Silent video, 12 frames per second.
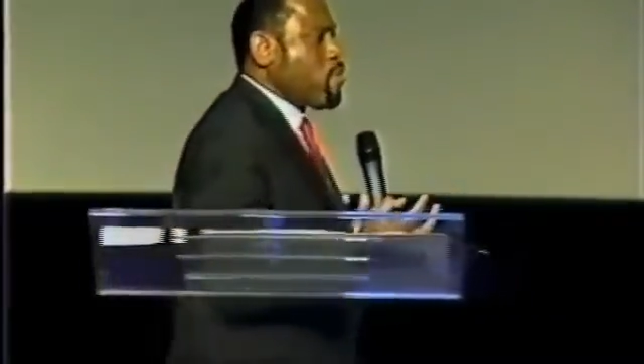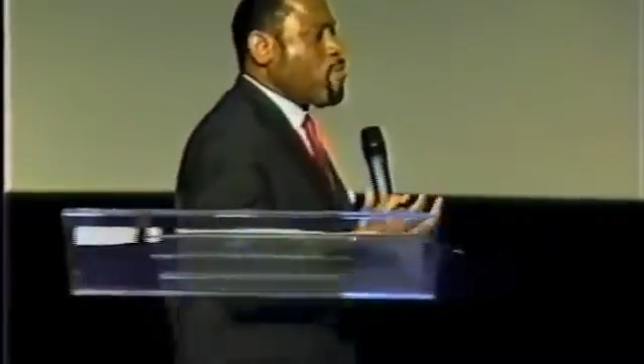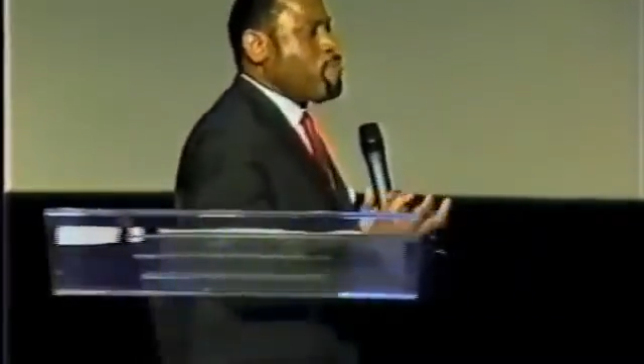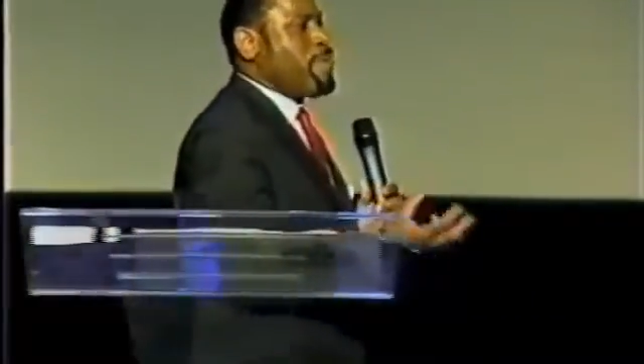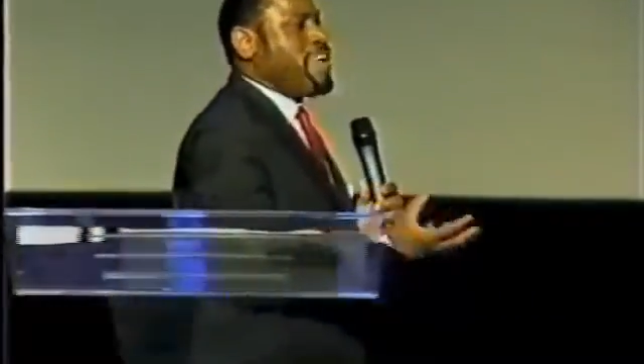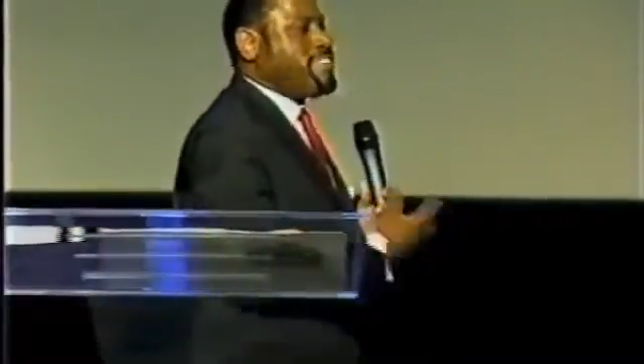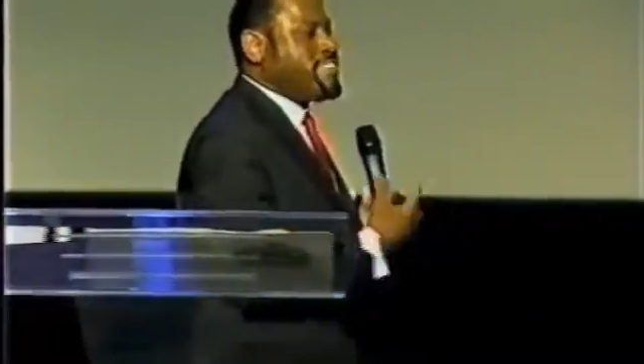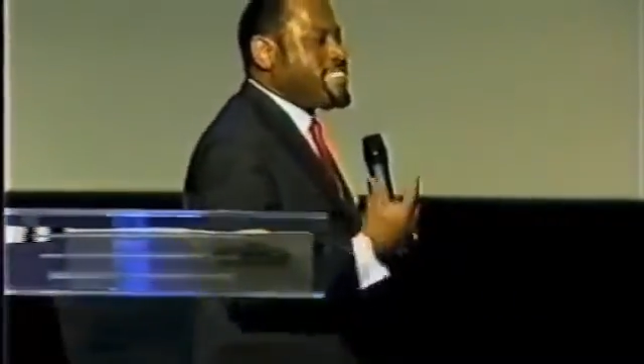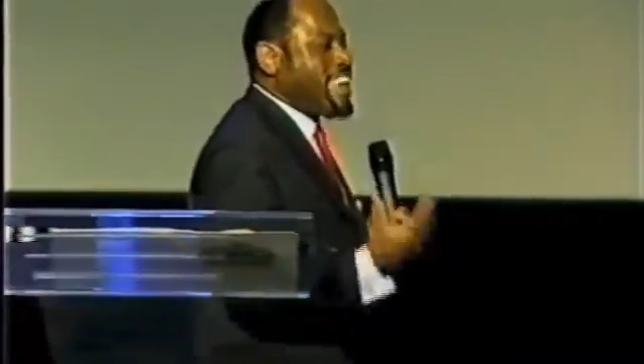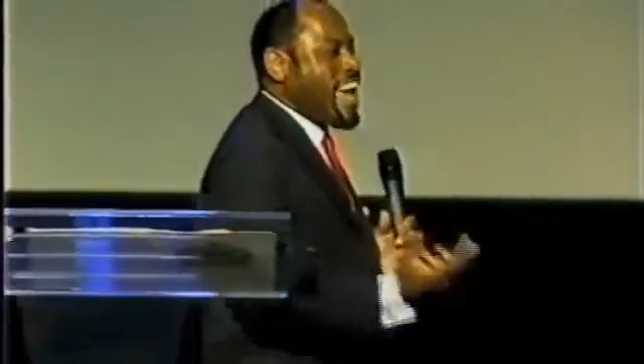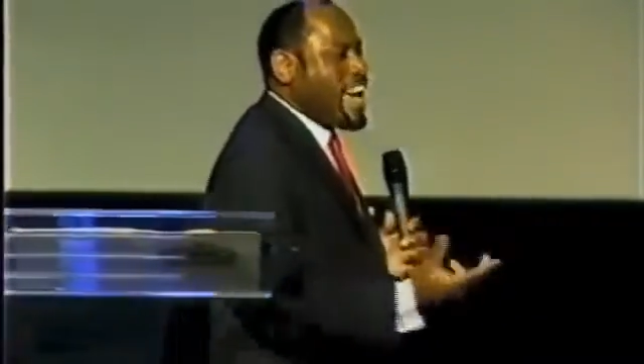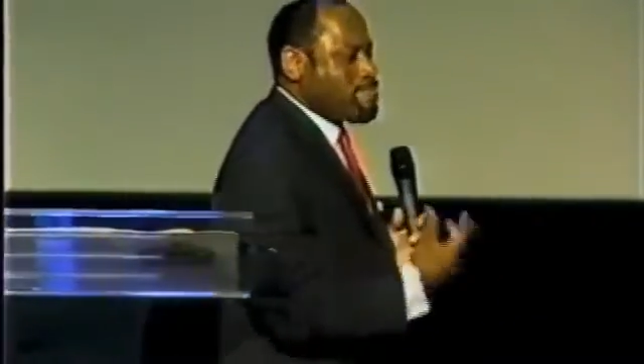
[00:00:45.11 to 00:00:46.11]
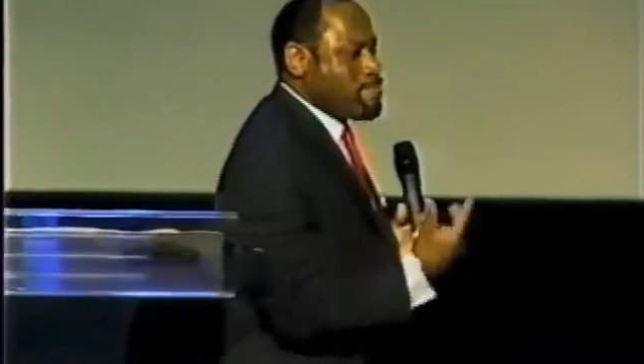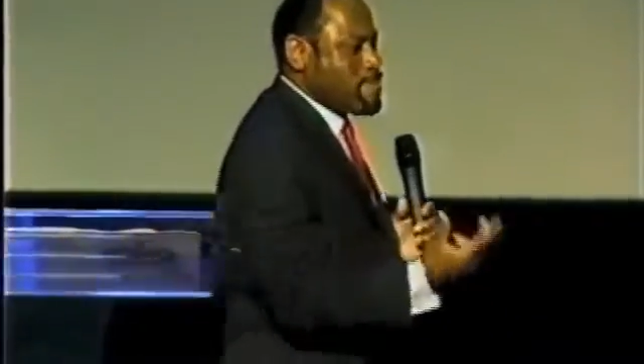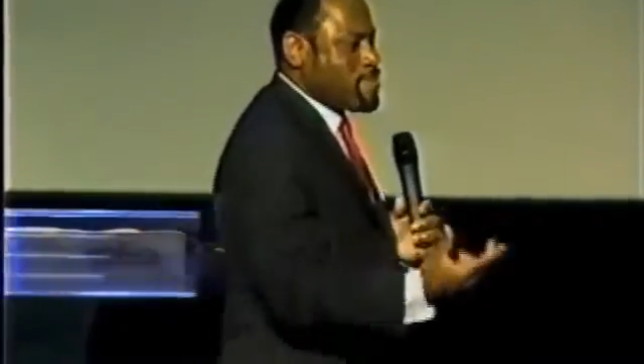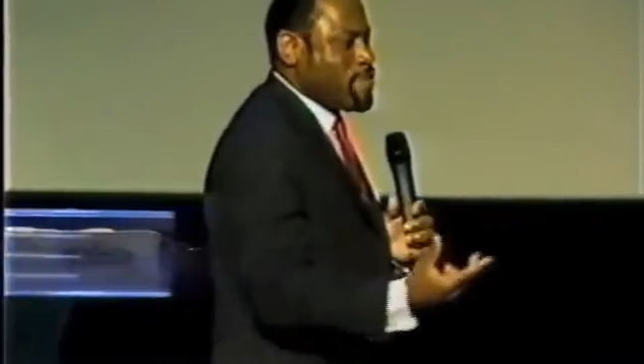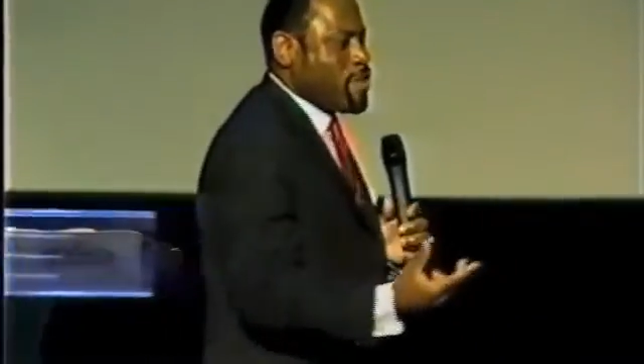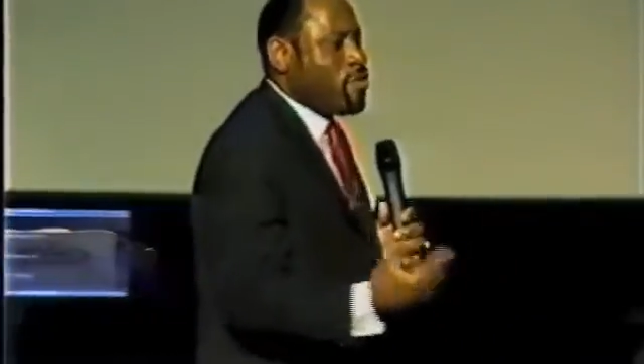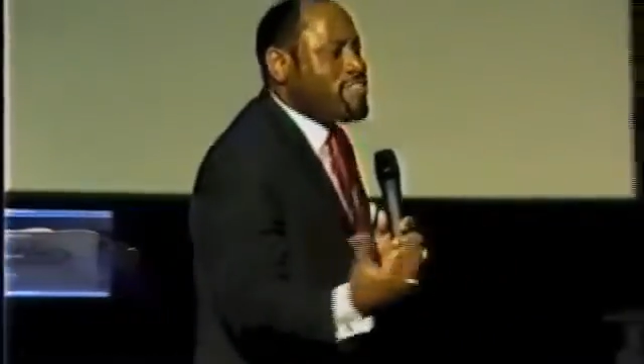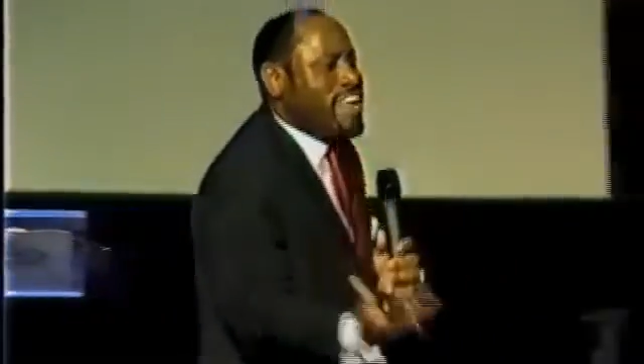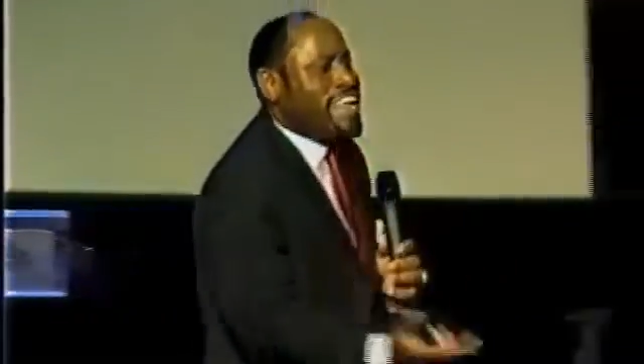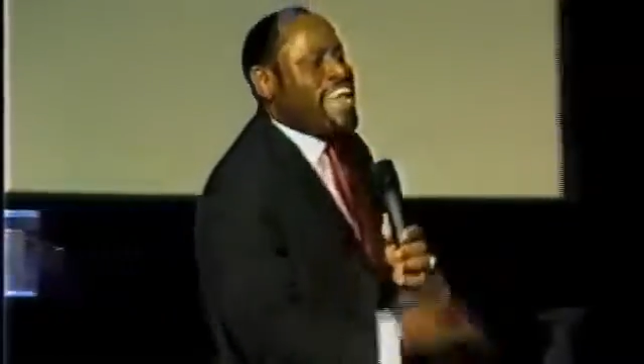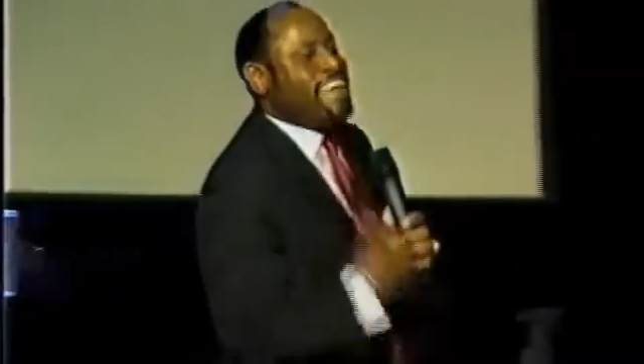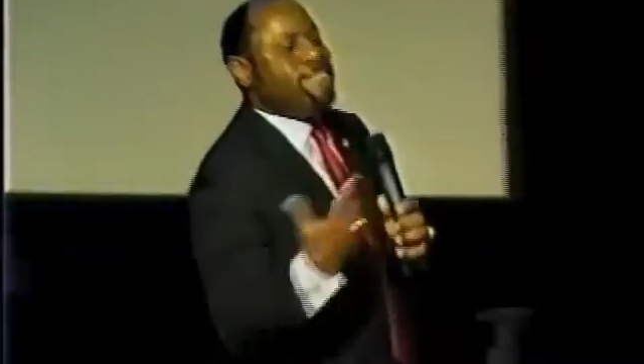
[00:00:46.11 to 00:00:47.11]
or pleasant atmosphere or
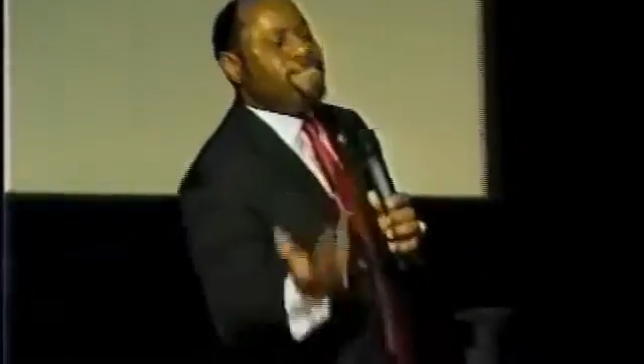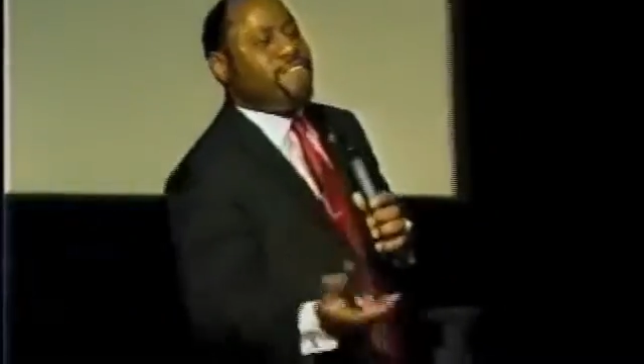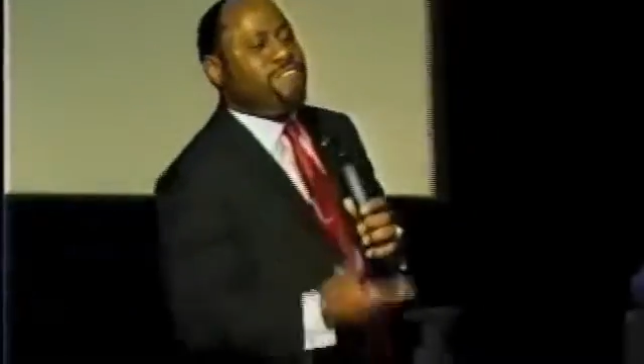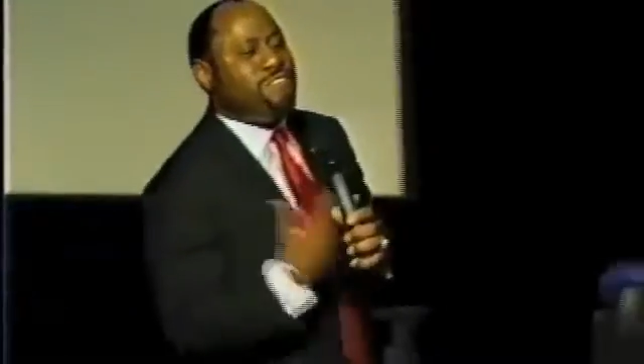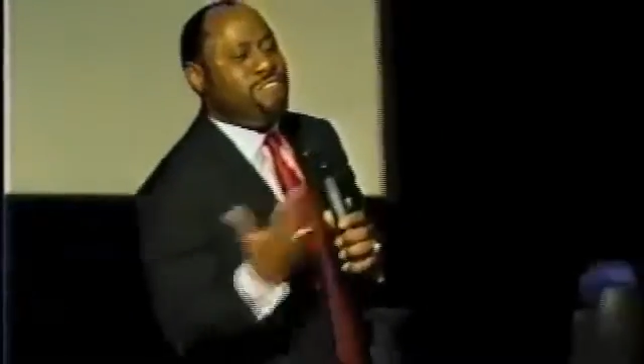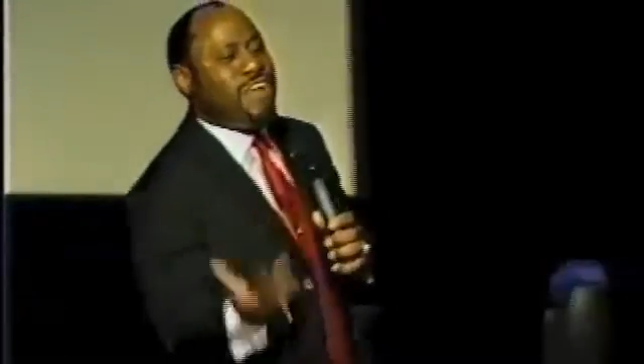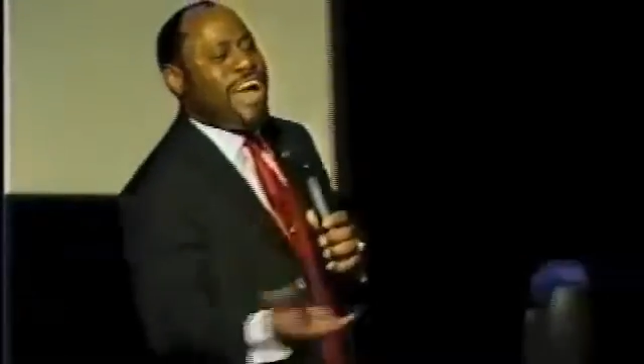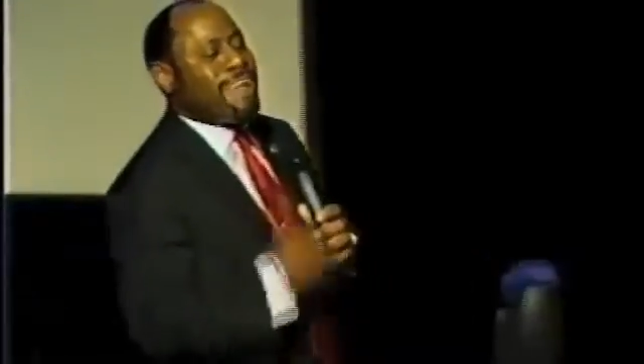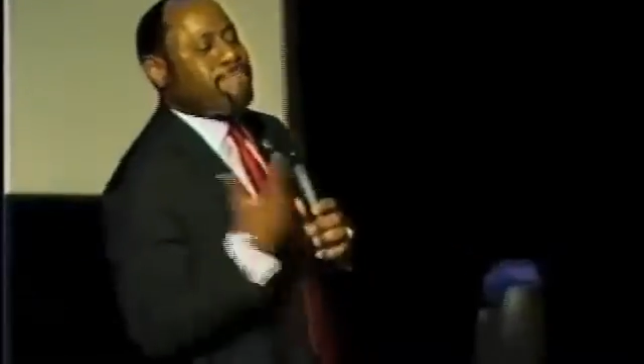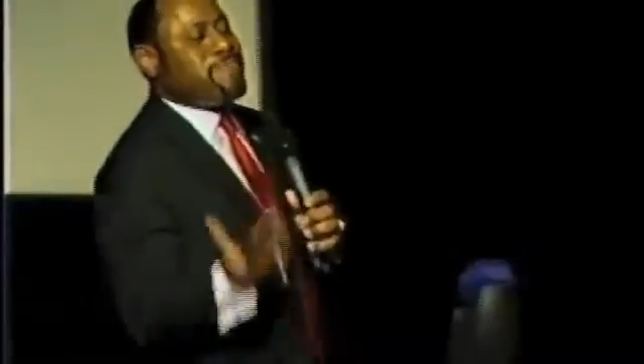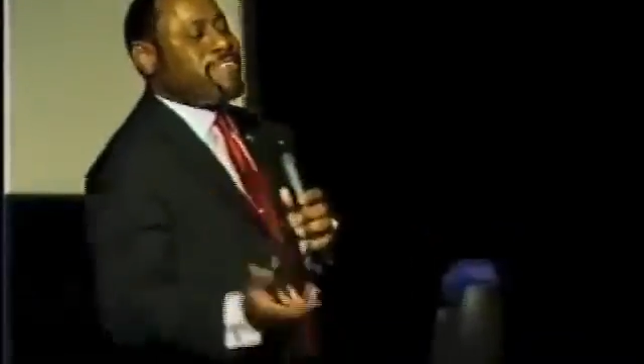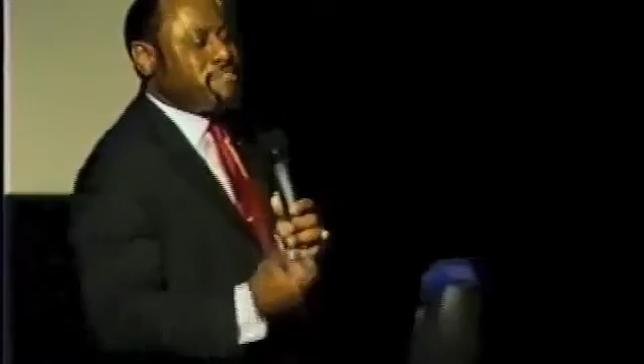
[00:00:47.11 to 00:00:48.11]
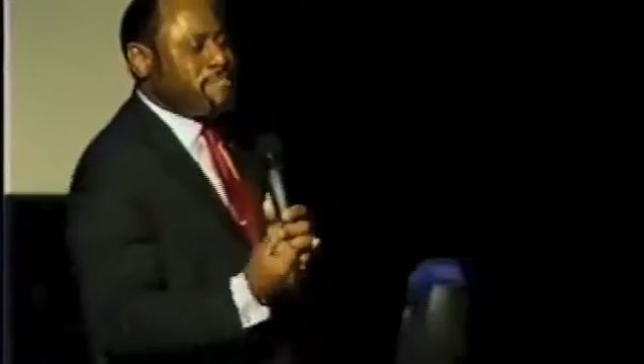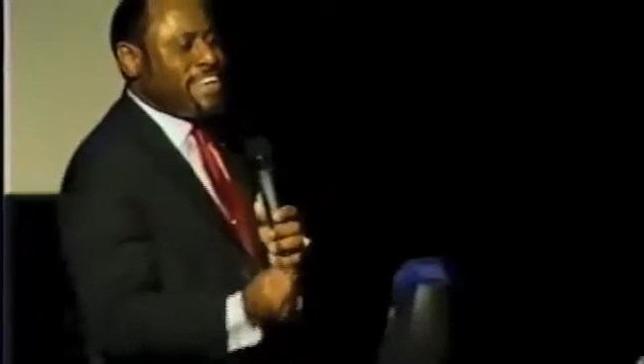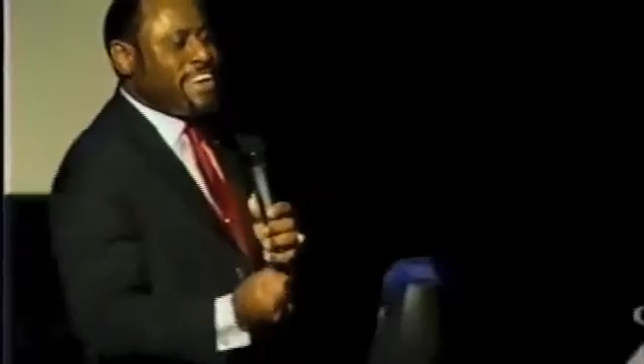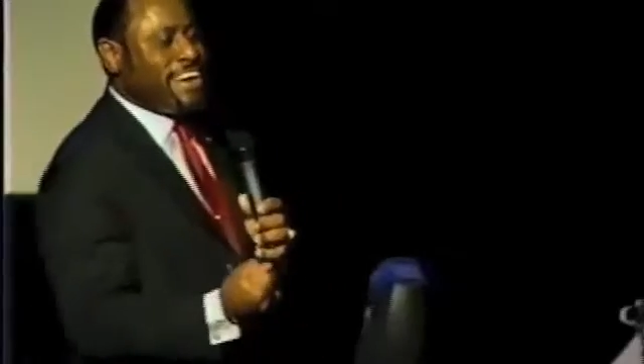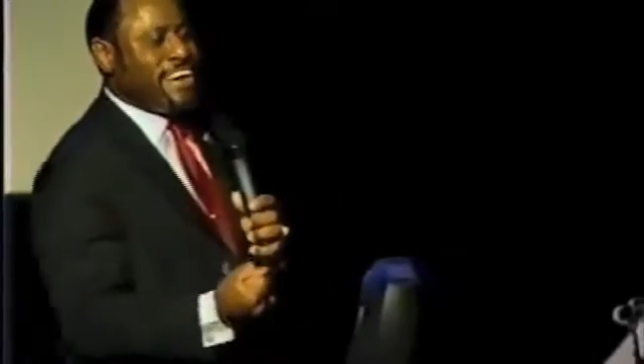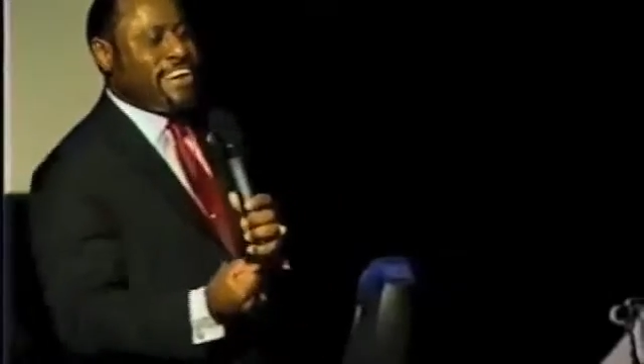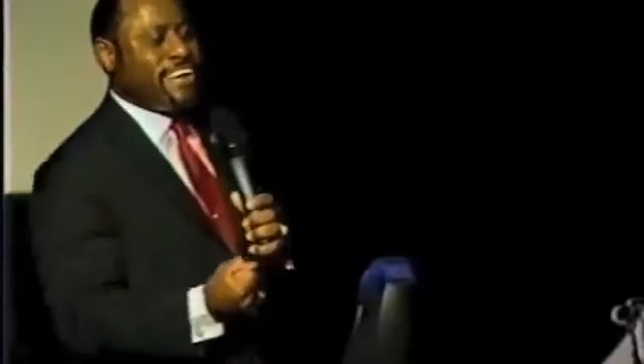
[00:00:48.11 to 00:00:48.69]
delightful atmosphere.